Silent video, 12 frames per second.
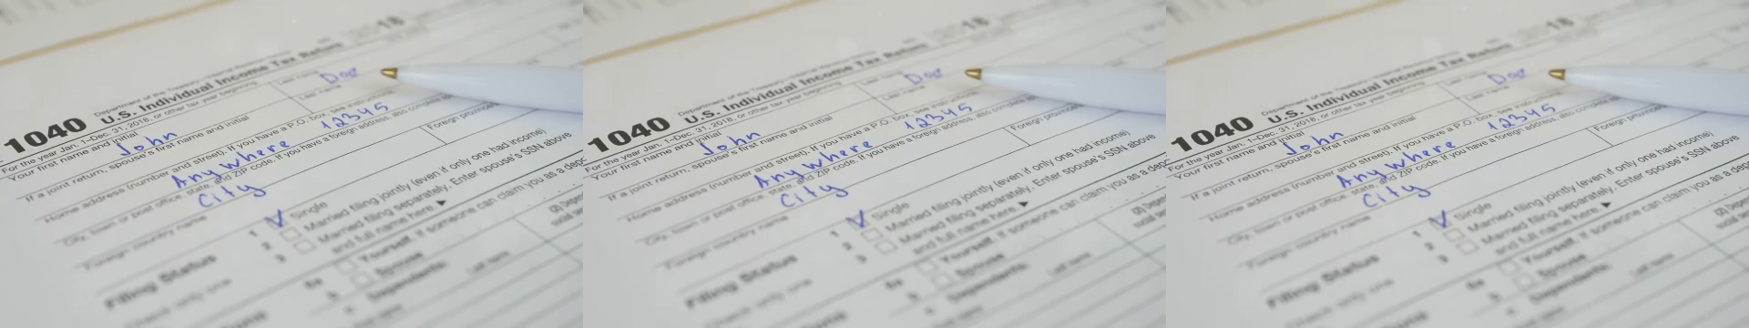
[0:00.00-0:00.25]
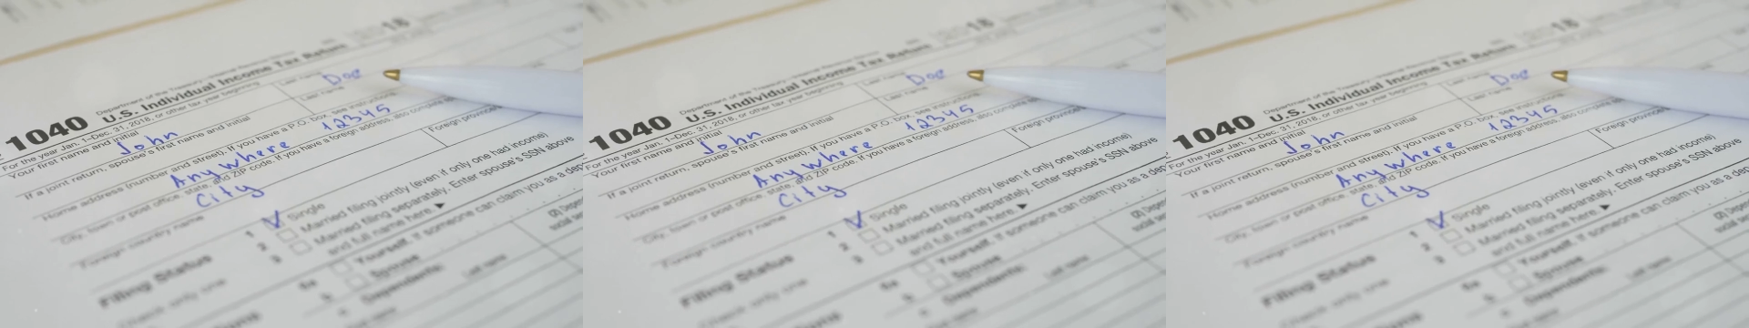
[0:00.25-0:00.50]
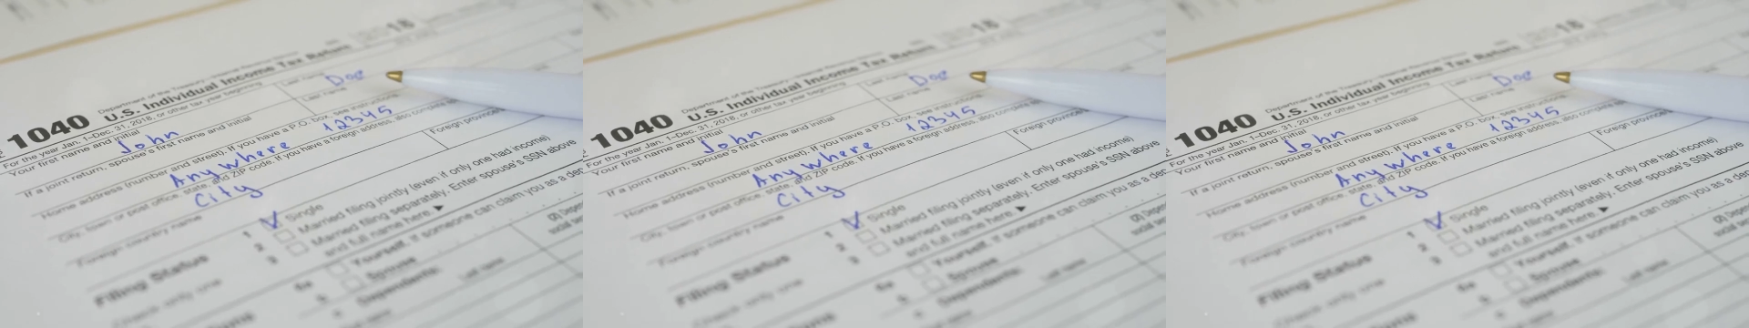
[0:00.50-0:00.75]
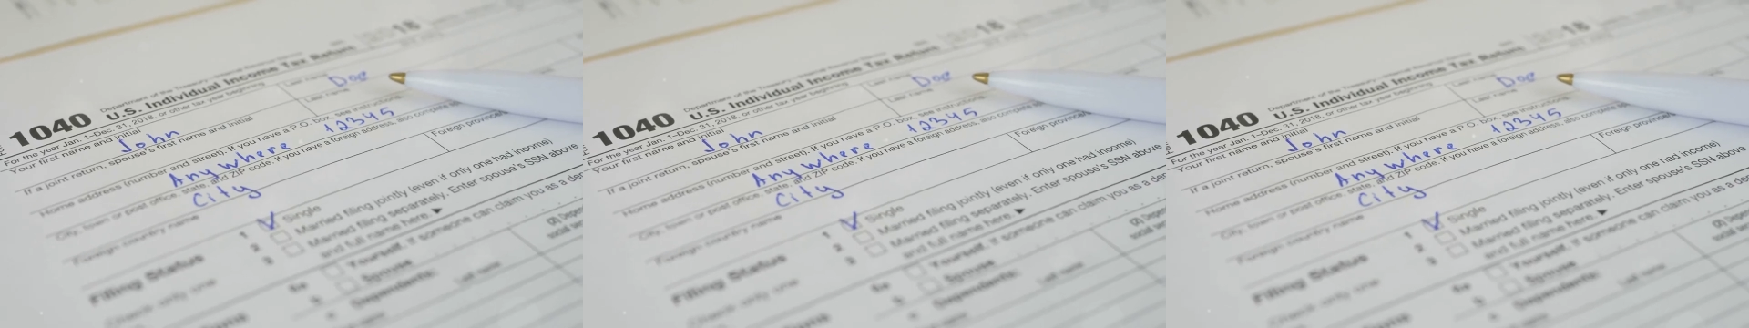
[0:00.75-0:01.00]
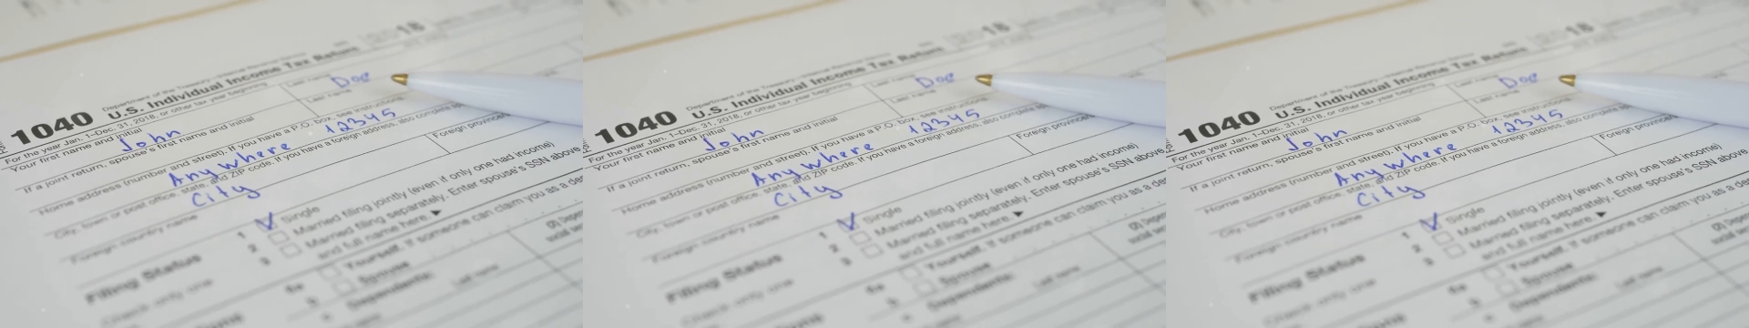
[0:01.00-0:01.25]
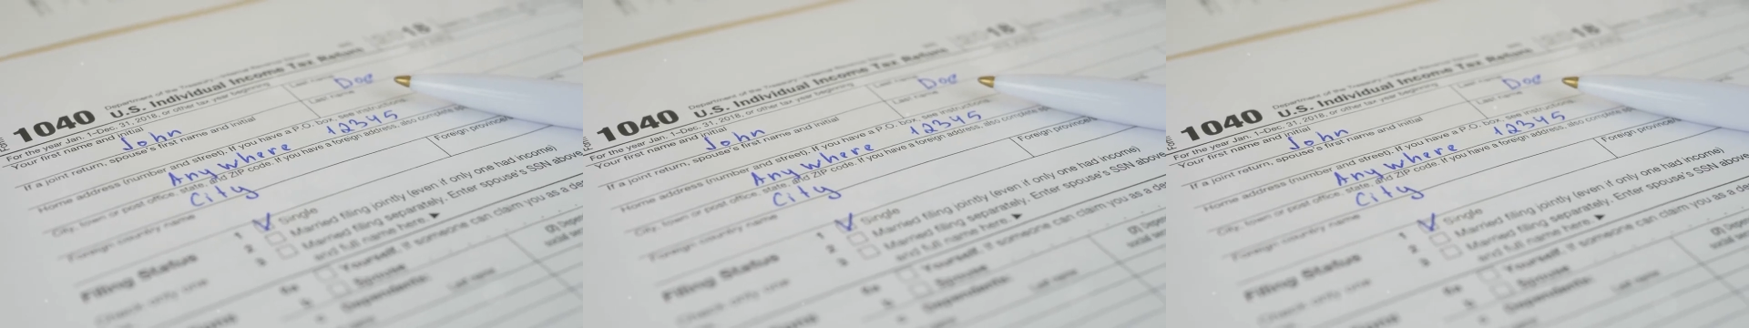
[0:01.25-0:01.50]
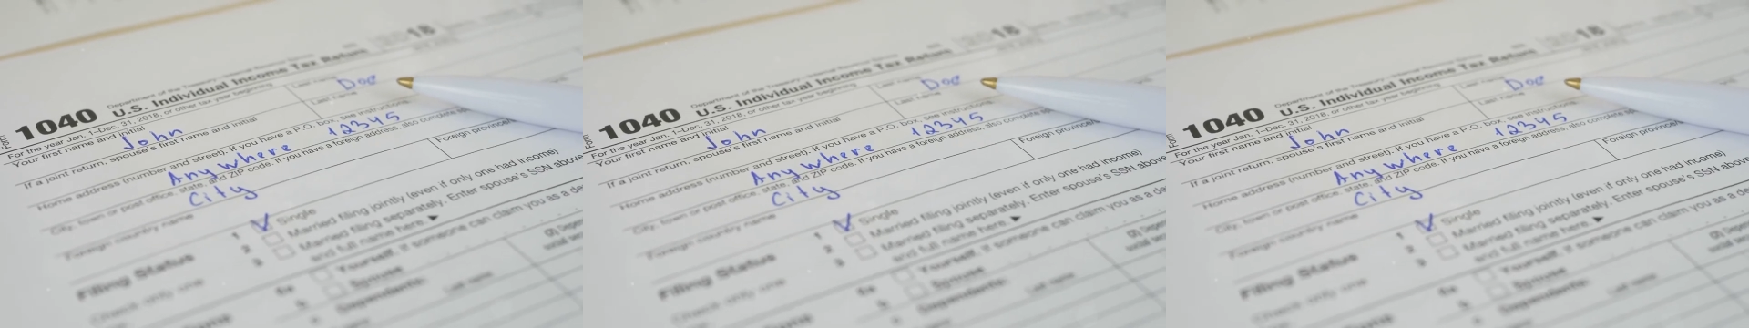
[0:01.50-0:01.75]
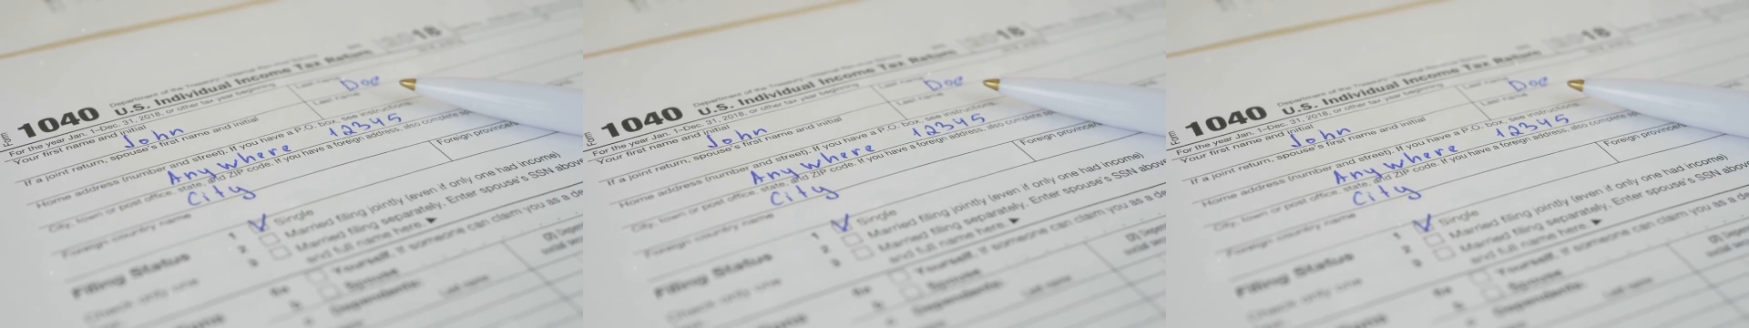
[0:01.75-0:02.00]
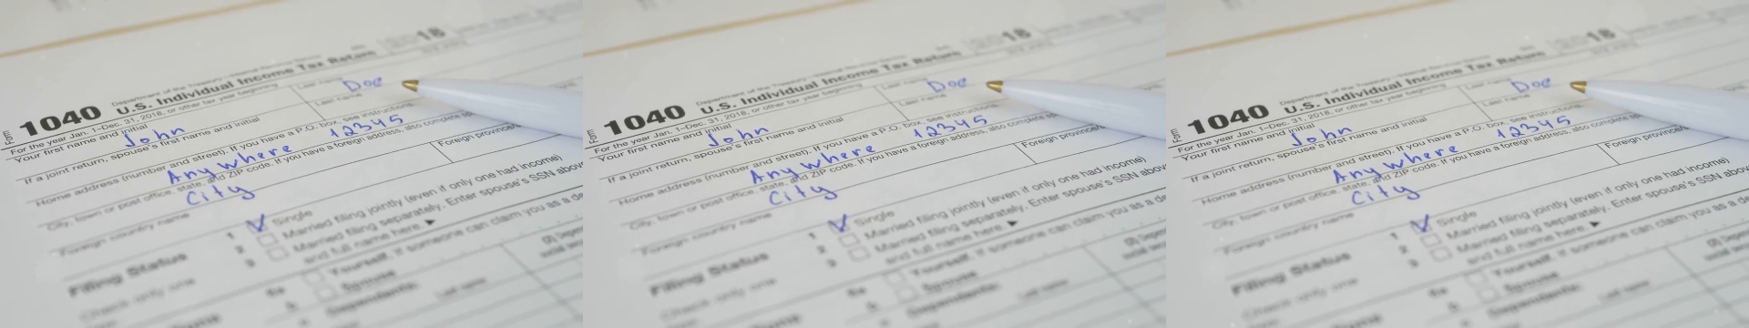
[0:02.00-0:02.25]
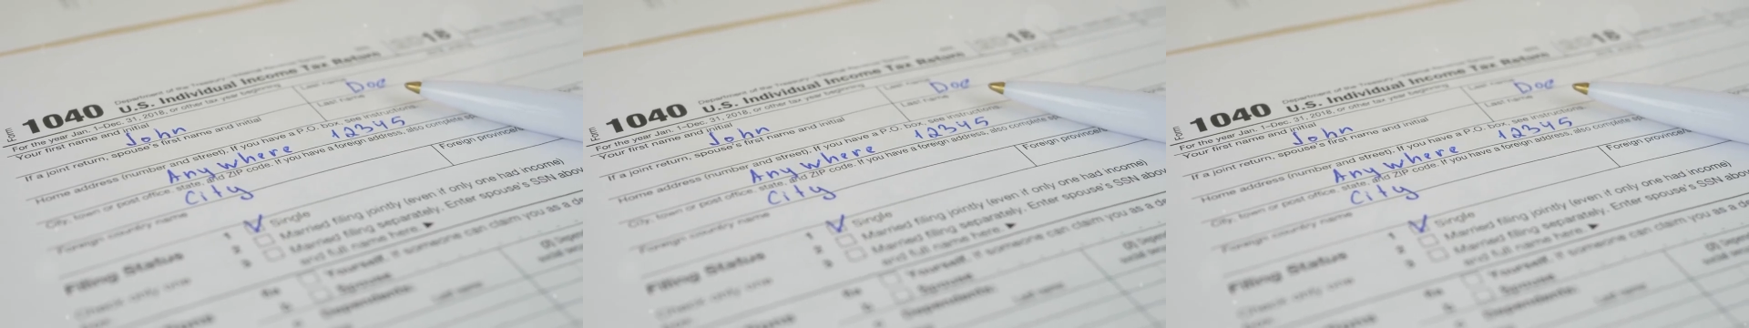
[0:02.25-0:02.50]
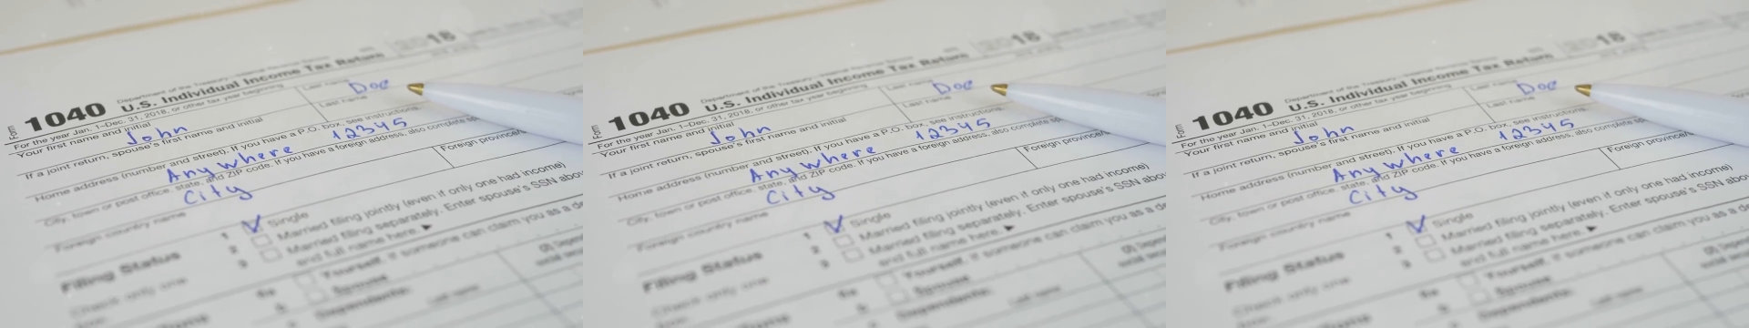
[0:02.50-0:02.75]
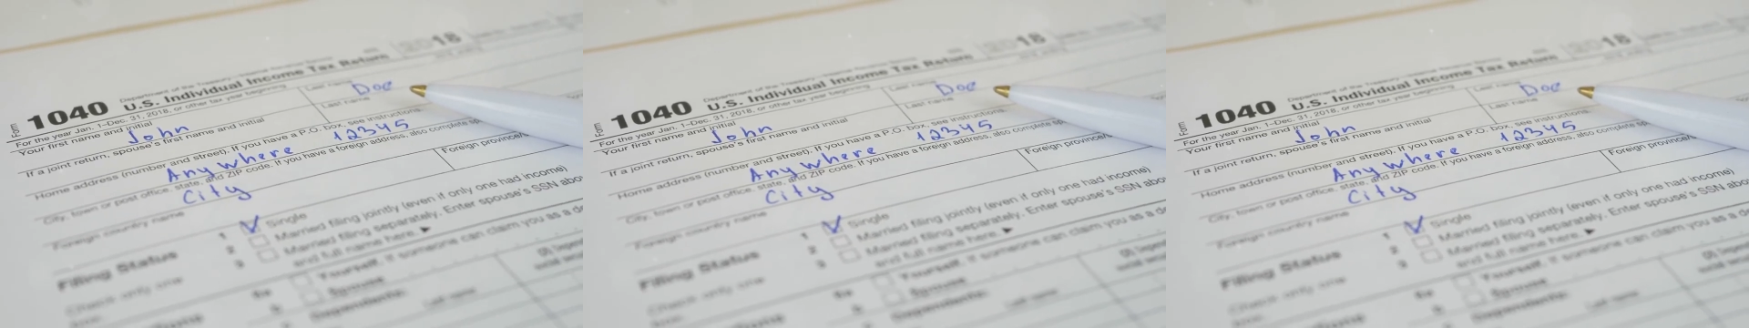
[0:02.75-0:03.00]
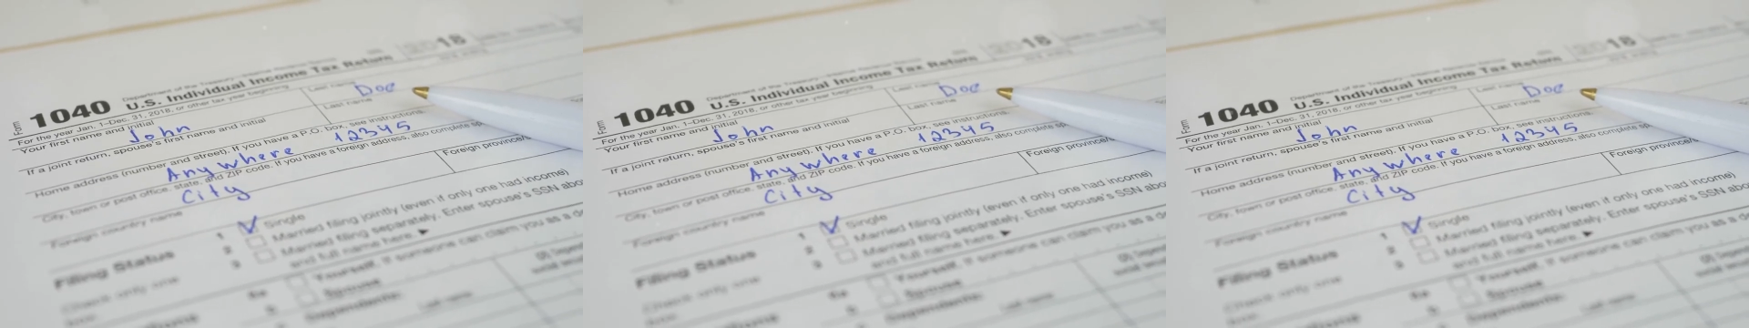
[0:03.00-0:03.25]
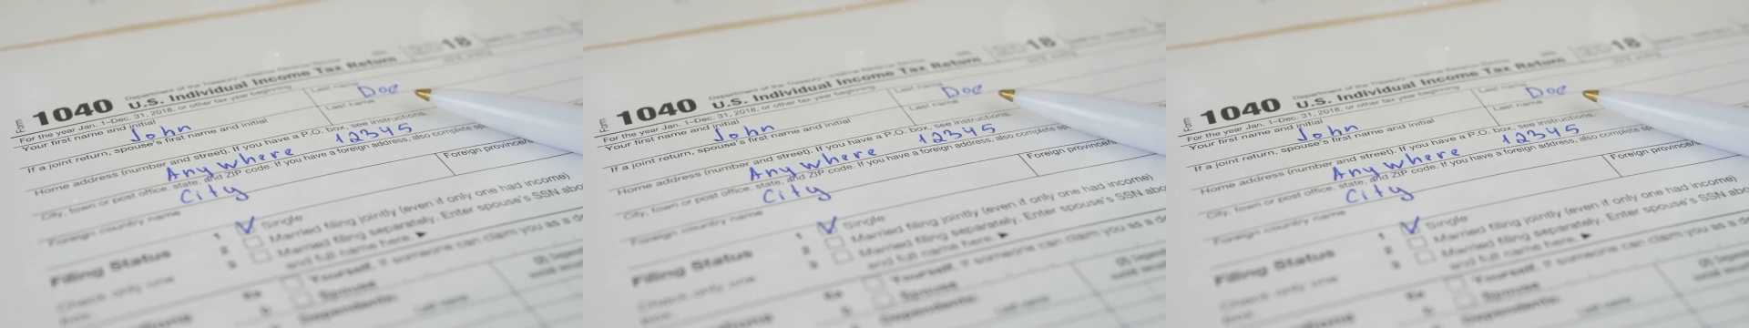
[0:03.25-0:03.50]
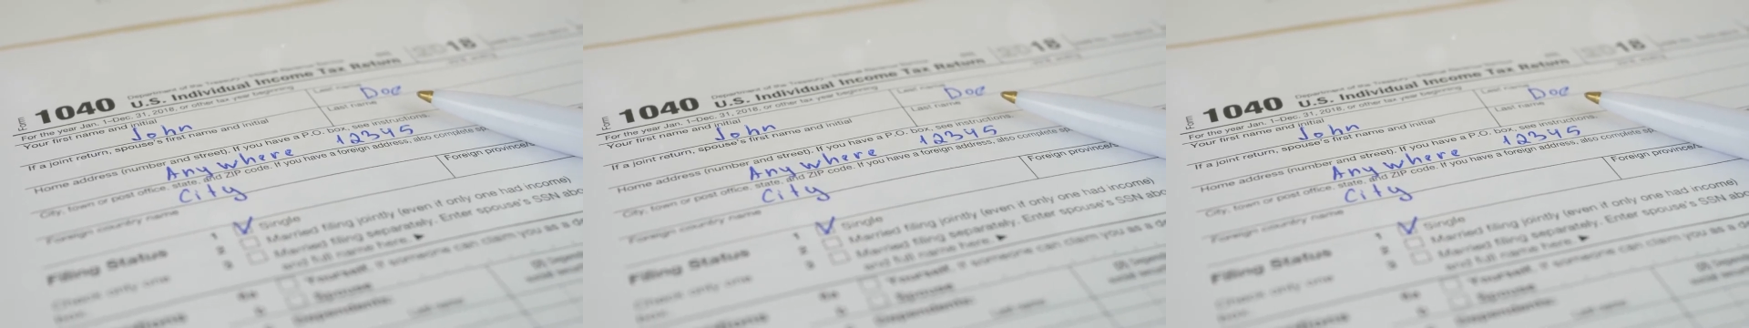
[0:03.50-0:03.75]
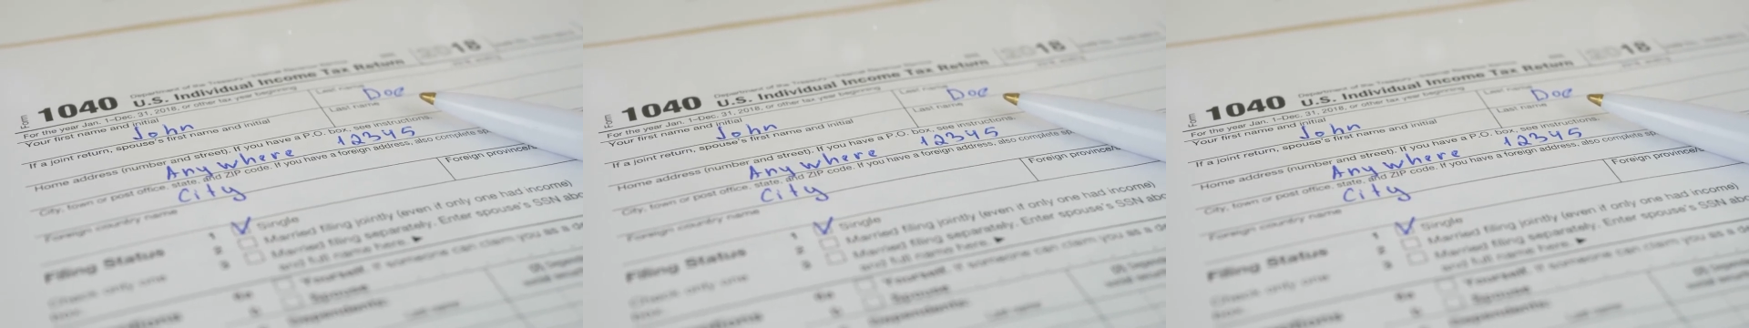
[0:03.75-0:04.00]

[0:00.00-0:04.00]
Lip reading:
(no speaker visible)